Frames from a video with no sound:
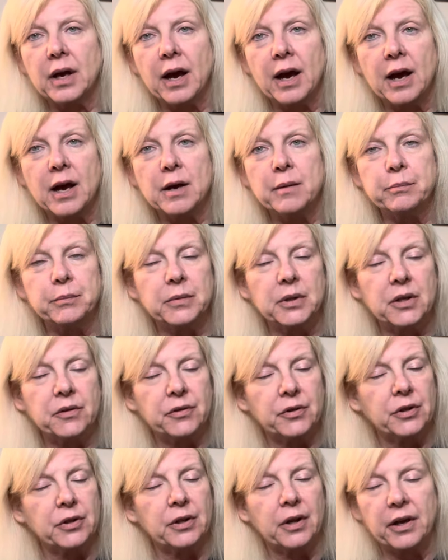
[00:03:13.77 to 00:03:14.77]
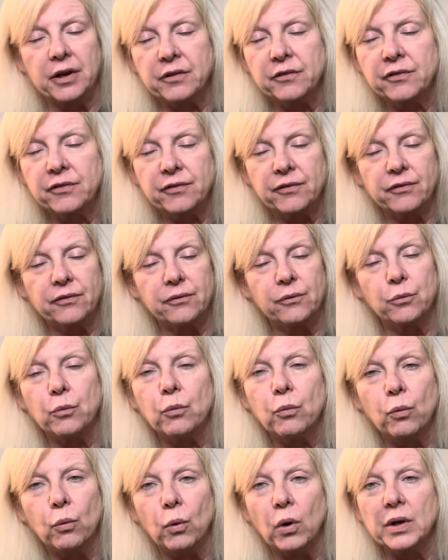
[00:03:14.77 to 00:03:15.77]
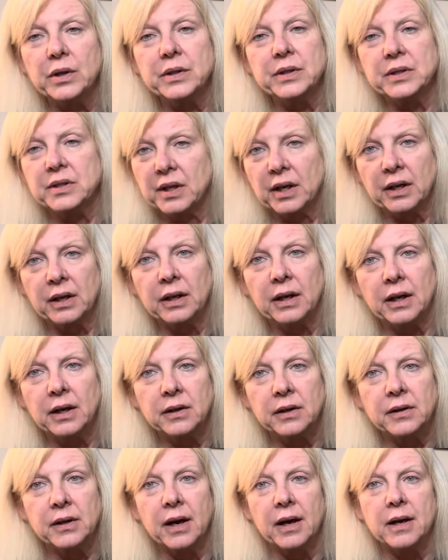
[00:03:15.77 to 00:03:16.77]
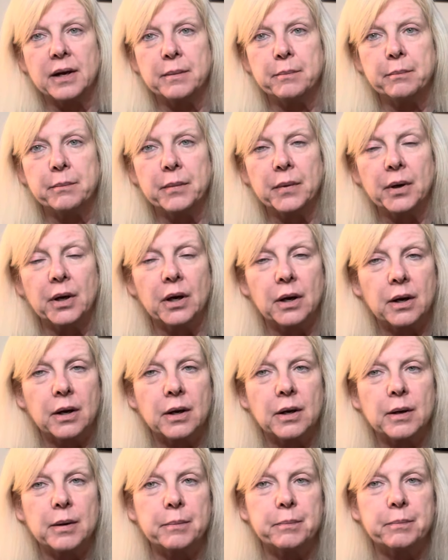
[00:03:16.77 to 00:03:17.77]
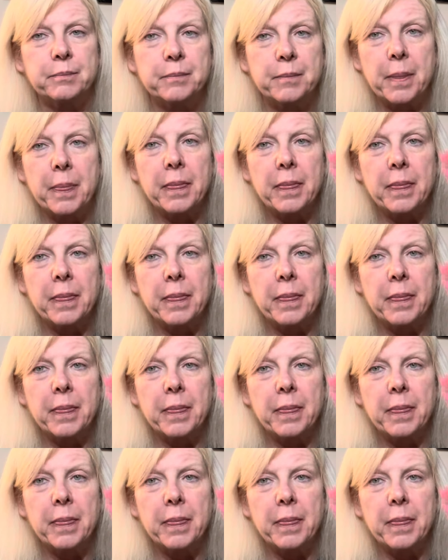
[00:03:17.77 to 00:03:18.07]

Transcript: I'm living life one second at a time. Um,